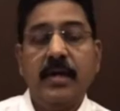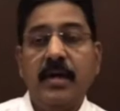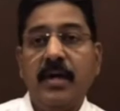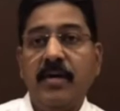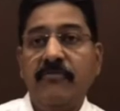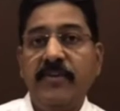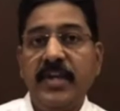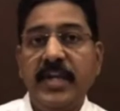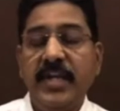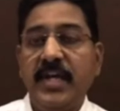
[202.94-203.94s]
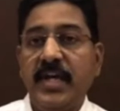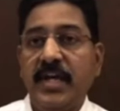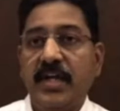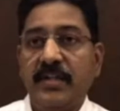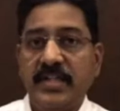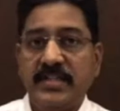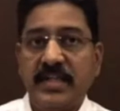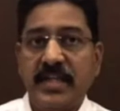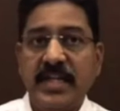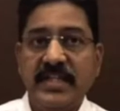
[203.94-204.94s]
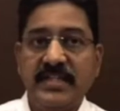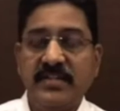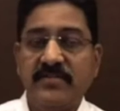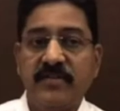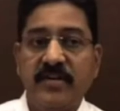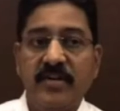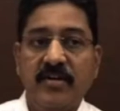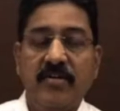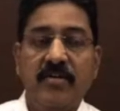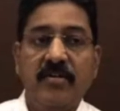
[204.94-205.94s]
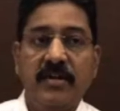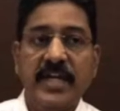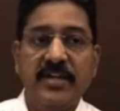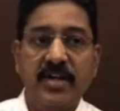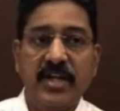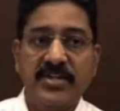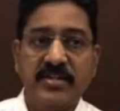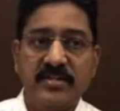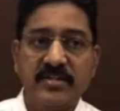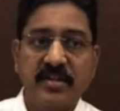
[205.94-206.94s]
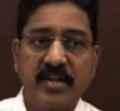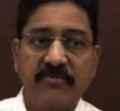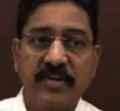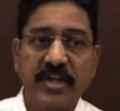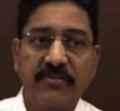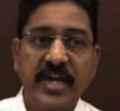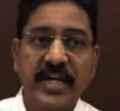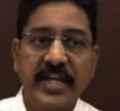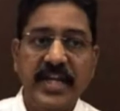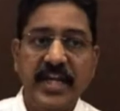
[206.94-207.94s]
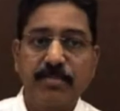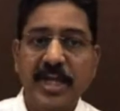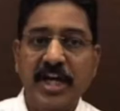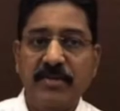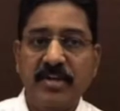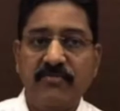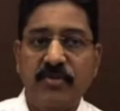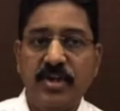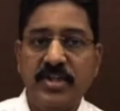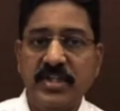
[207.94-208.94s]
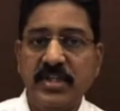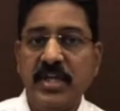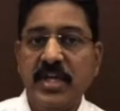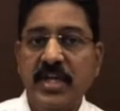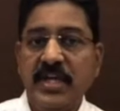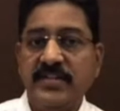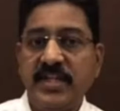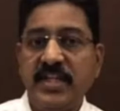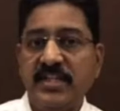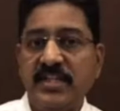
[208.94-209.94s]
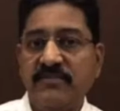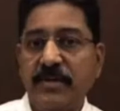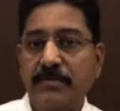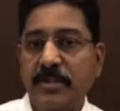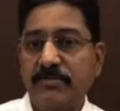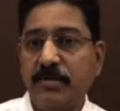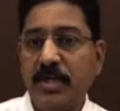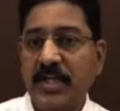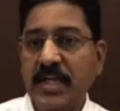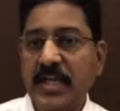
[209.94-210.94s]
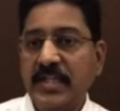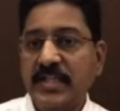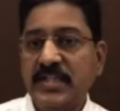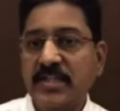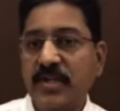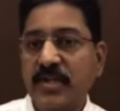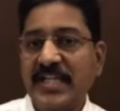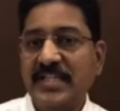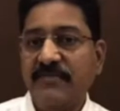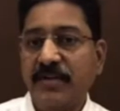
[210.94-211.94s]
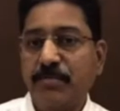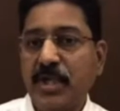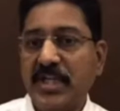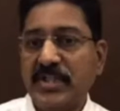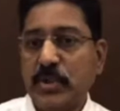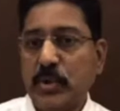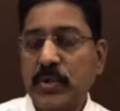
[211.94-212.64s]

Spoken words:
We did this analysis calculations where we had LAD plaque morphology. You've seen this is fibrous plaque. This is how the calcific plaques look.